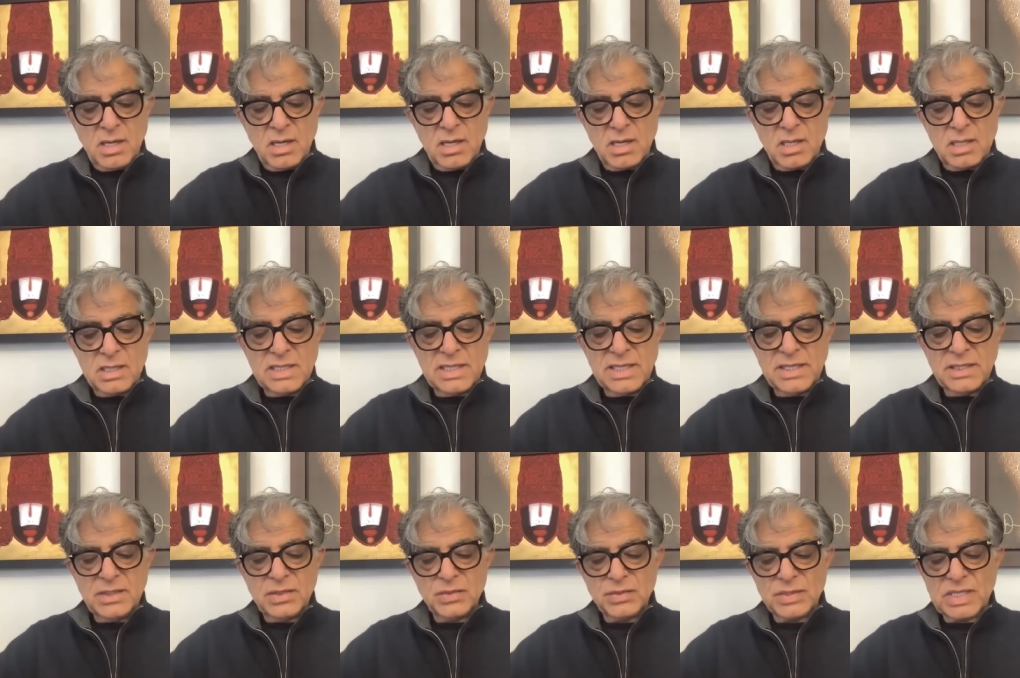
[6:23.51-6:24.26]
are
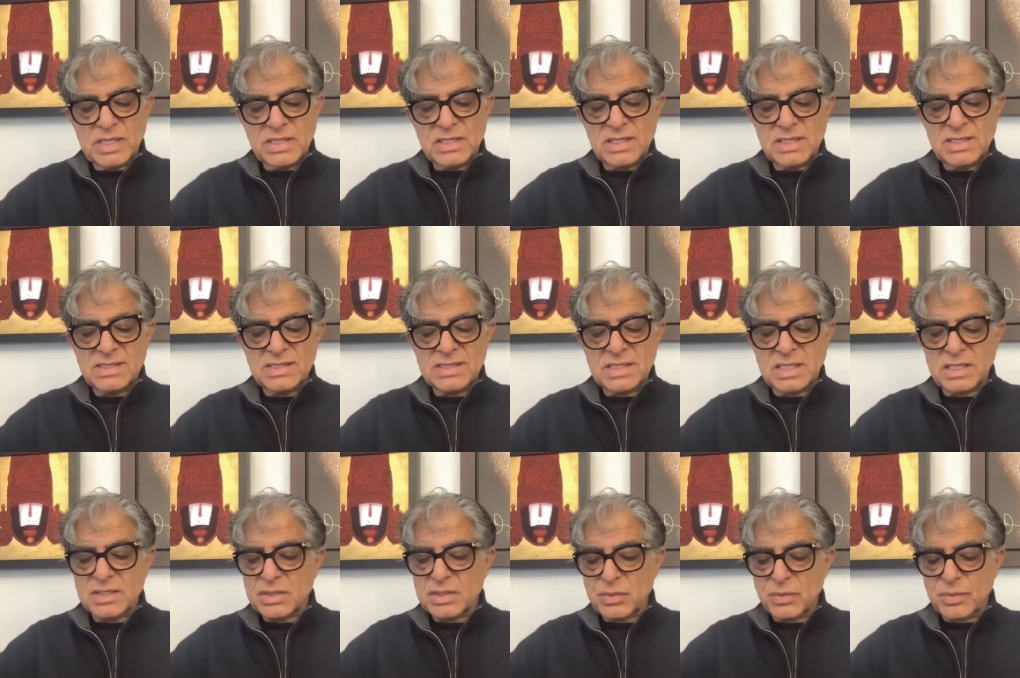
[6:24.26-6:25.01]
linked together in
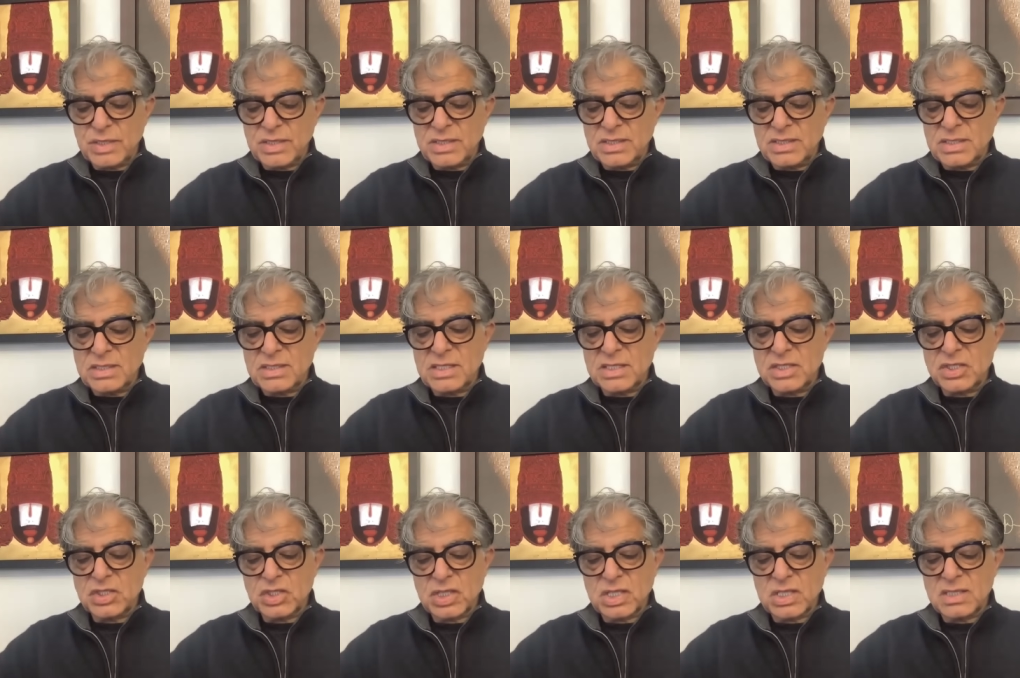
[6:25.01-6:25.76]
such a way that
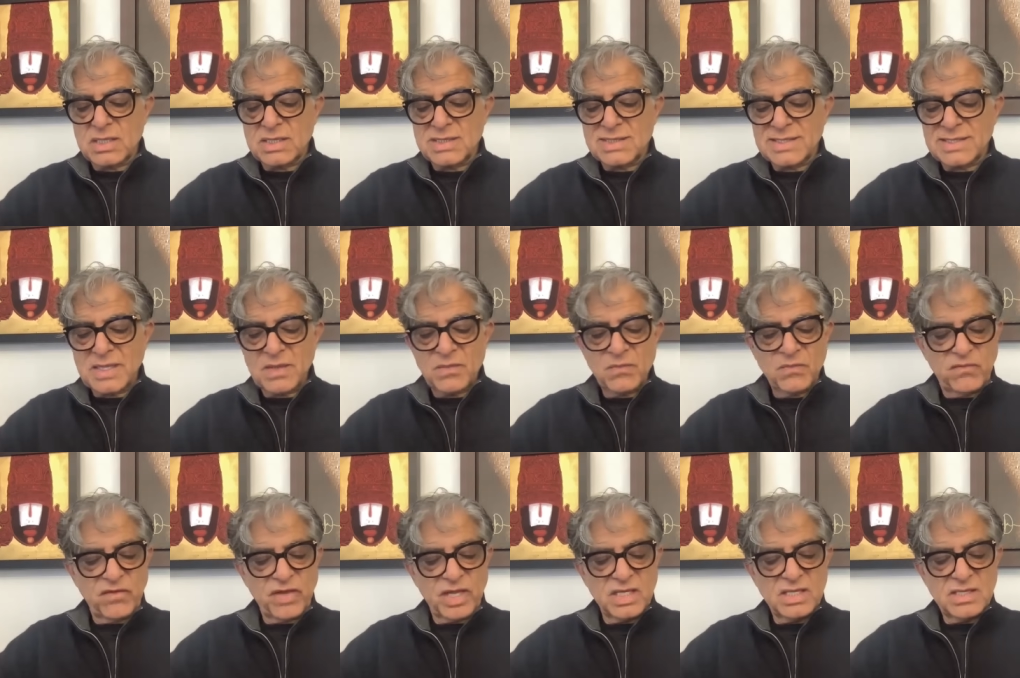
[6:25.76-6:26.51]
they share the
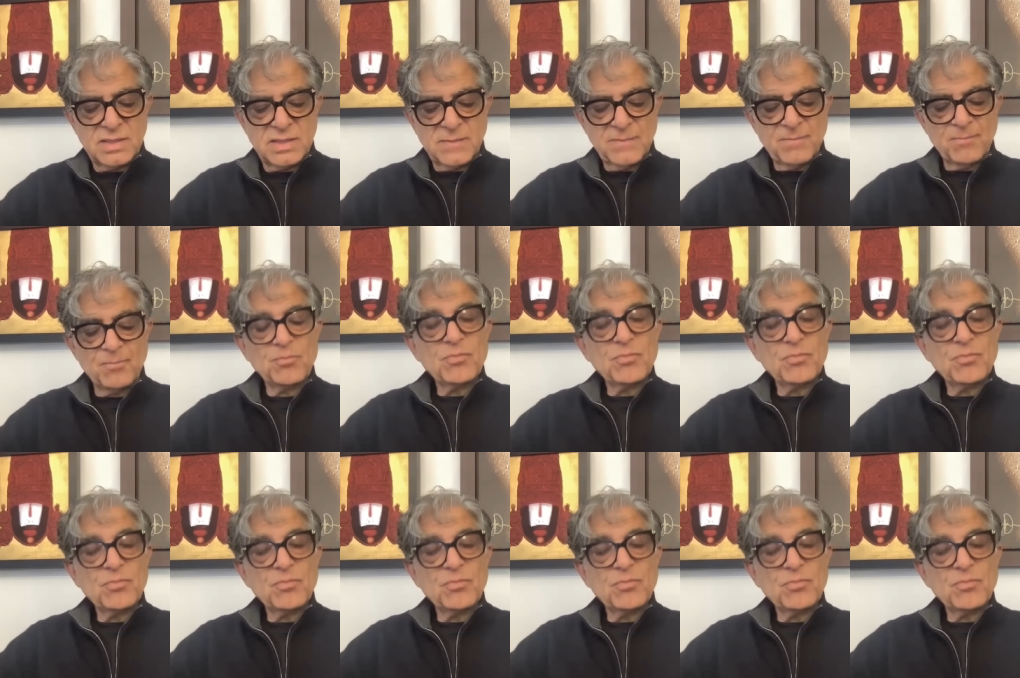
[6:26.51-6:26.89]
same fate,